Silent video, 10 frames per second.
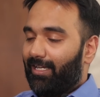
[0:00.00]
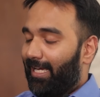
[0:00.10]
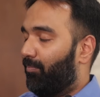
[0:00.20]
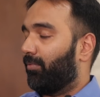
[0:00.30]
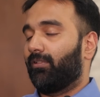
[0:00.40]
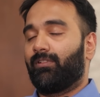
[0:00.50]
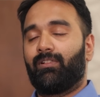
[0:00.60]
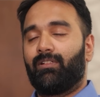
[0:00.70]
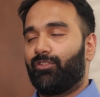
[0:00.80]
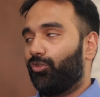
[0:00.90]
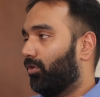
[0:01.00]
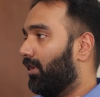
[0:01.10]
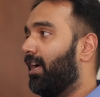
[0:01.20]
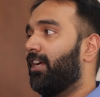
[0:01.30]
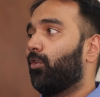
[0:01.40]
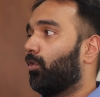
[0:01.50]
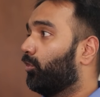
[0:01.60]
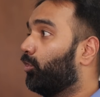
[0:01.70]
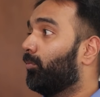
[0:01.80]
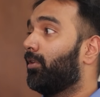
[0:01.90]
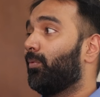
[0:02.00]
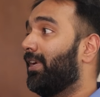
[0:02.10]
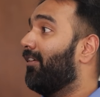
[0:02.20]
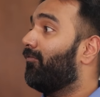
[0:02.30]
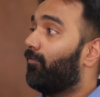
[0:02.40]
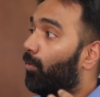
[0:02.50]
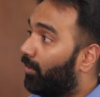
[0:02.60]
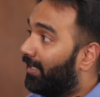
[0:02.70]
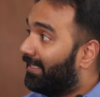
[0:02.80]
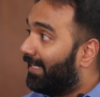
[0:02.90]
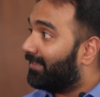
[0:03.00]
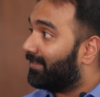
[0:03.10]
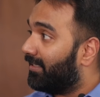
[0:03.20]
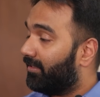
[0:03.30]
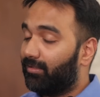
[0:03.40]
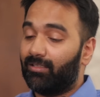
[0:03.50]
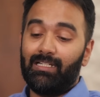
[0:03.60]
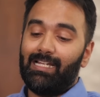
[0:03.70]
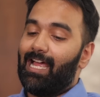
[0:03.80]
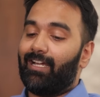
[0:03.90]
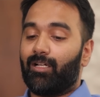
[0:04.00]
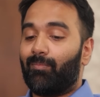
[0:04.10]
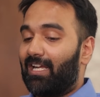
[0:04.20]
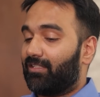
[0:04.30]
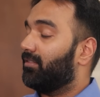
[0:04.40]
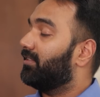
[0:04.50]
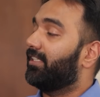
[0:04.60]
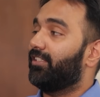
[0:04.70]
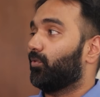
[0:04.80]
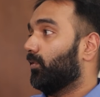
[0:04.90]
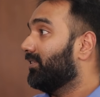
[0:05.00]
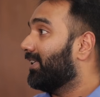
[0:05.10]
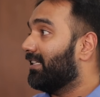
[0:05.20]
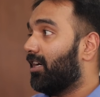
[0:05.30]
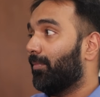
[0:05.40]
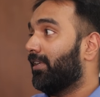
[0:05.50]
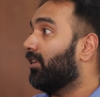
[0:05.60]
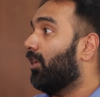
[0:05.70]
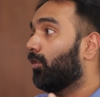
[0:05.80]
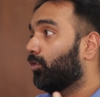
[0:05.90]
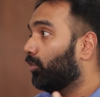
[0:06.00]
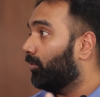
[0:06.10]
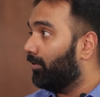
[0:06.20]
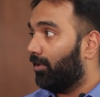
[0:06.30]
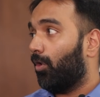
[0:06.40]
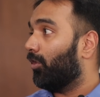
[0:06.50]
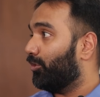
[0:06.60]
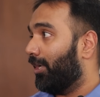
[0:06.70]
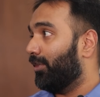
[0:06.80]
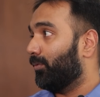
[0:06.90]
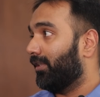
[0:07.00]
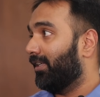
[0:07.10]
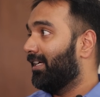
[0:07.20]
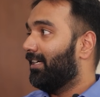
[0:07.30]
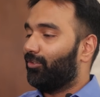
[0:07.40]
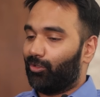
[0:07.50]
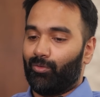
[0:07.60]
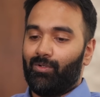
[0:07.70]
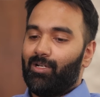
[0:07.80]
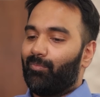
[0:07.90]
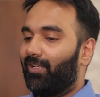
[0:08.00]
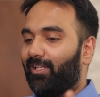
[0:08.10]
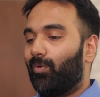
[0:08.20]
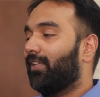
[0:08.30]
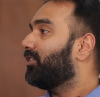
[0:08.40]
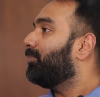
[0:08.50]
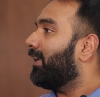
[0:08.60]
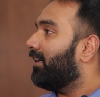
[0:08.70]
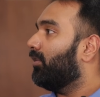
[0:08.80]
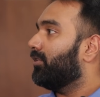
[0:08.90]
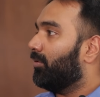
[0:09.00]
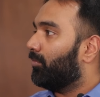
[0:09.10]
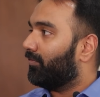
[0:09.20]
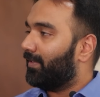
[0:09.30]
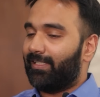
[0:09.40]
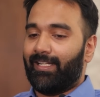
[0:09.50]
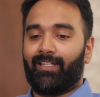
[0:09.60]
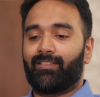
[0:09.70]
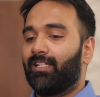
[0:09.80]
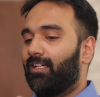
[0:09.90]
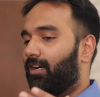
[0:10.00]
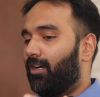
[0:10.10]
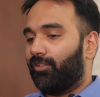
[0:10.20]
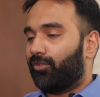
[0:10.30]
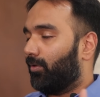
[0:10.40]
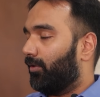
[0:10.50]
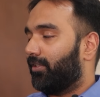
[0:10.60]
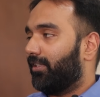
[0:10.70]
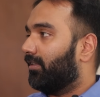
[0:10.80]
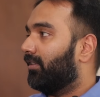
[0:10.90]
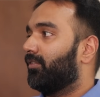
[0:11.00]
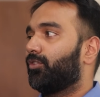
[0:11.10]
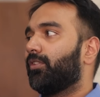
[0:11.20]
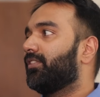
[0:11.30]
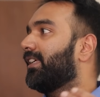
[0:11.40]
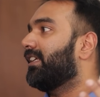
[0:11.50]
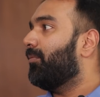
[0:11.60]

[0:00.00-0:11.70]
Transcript: April, July, or October. We have 4 intakes in a year, and our bachelor degree students can come in October or January. So pretty well spread out number of intakes. throughout the year. Students can